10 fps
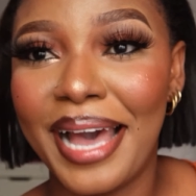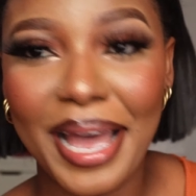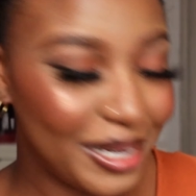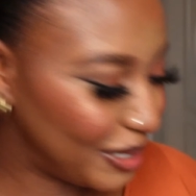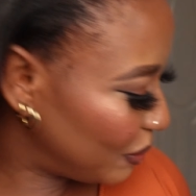
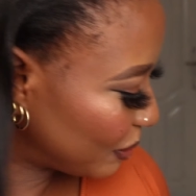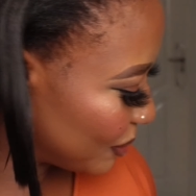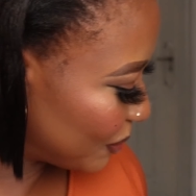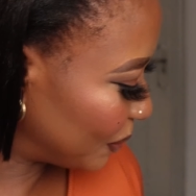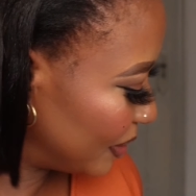I, it
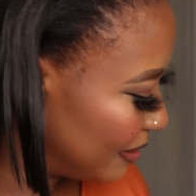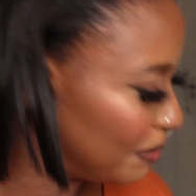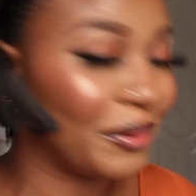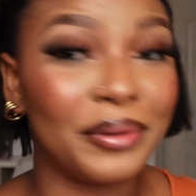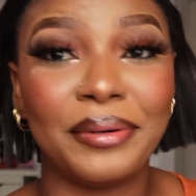looks good
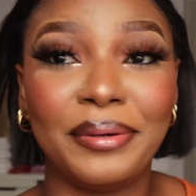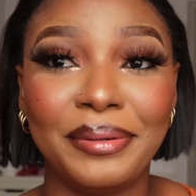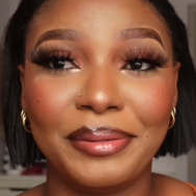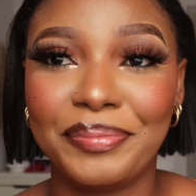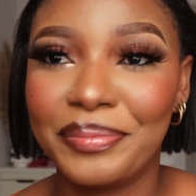but
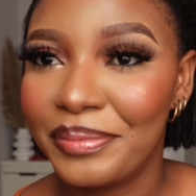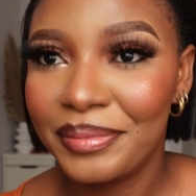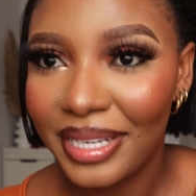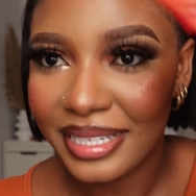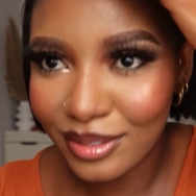
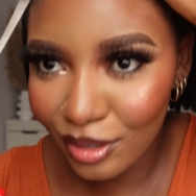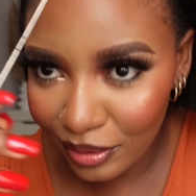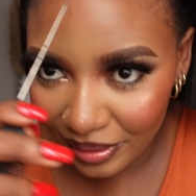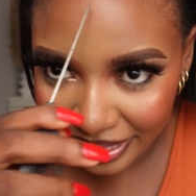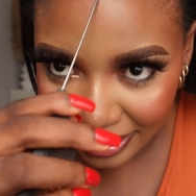it's not
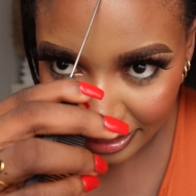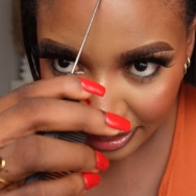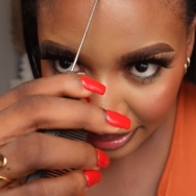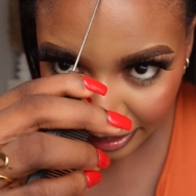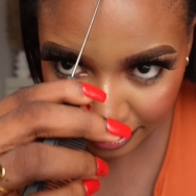looking
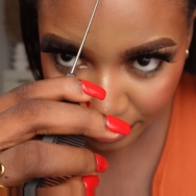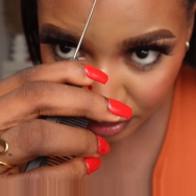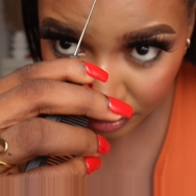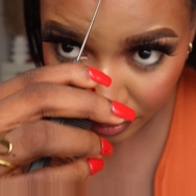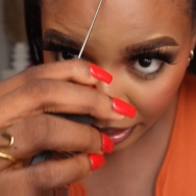clean
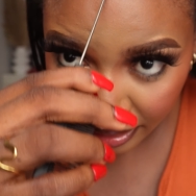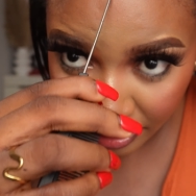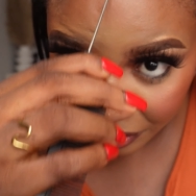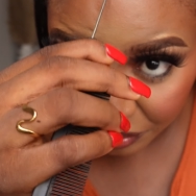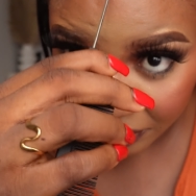so i
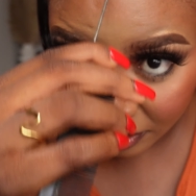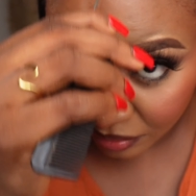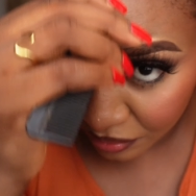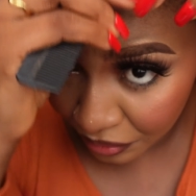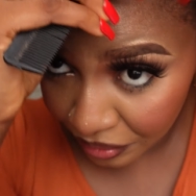can't use it
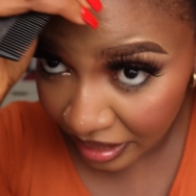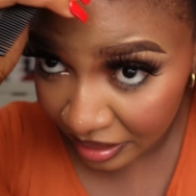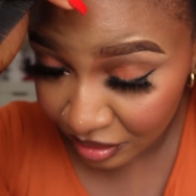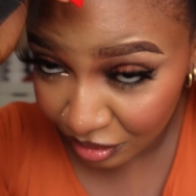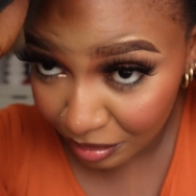for
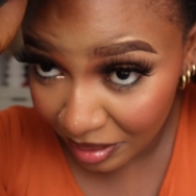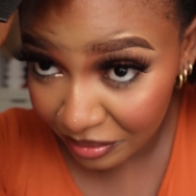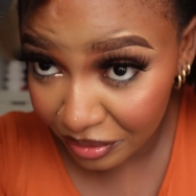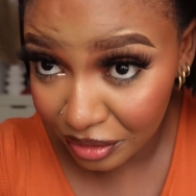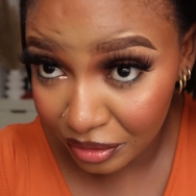any of my
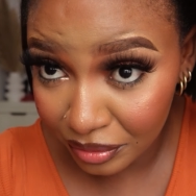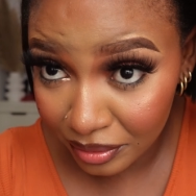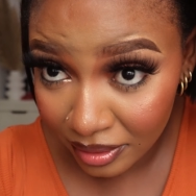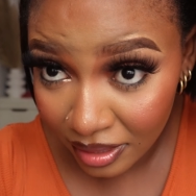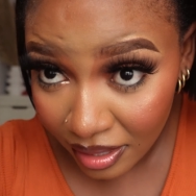
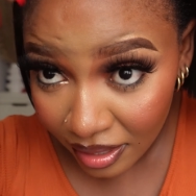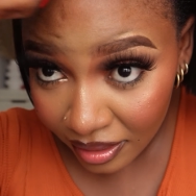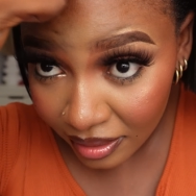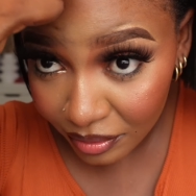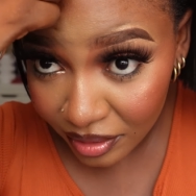videos
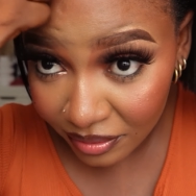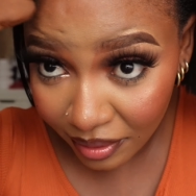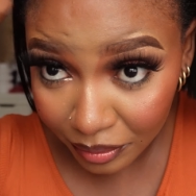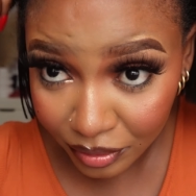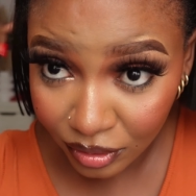even if
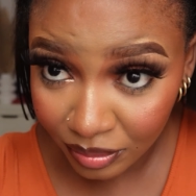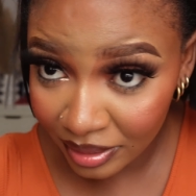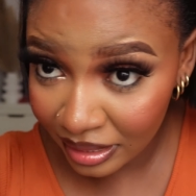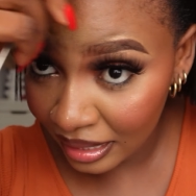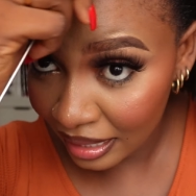I want to
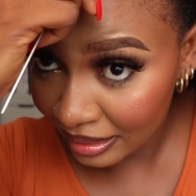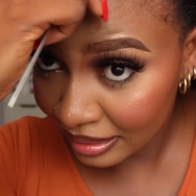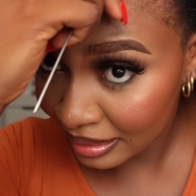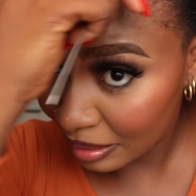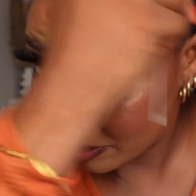make it like
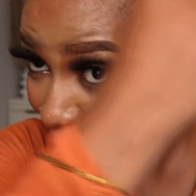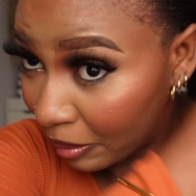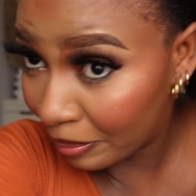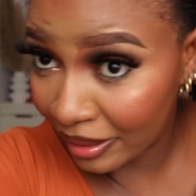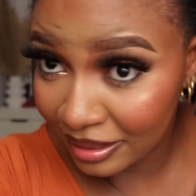the same
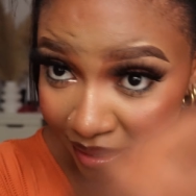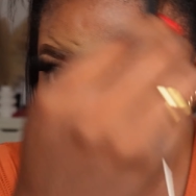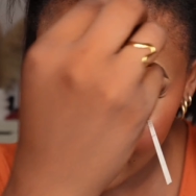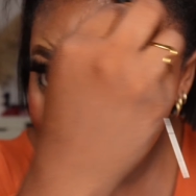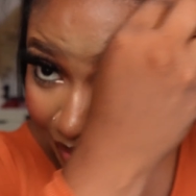part
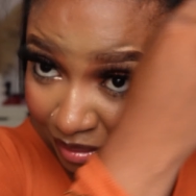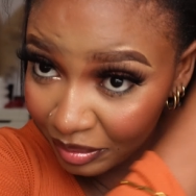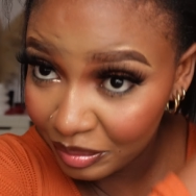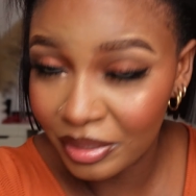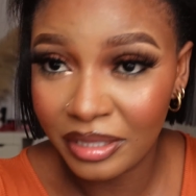that I
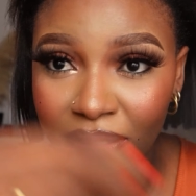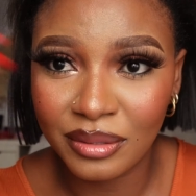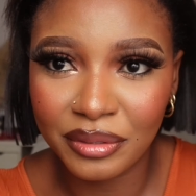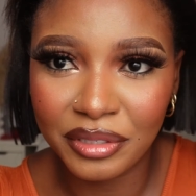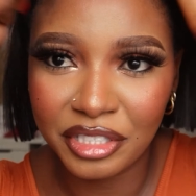made
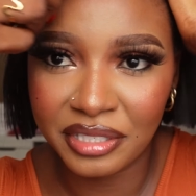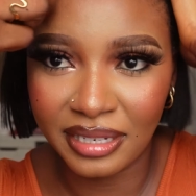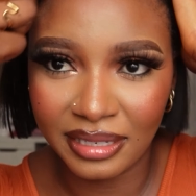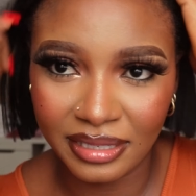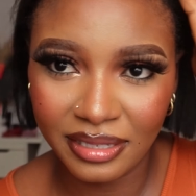it
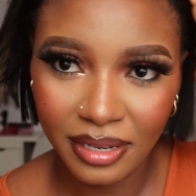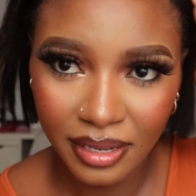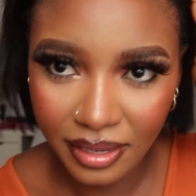originally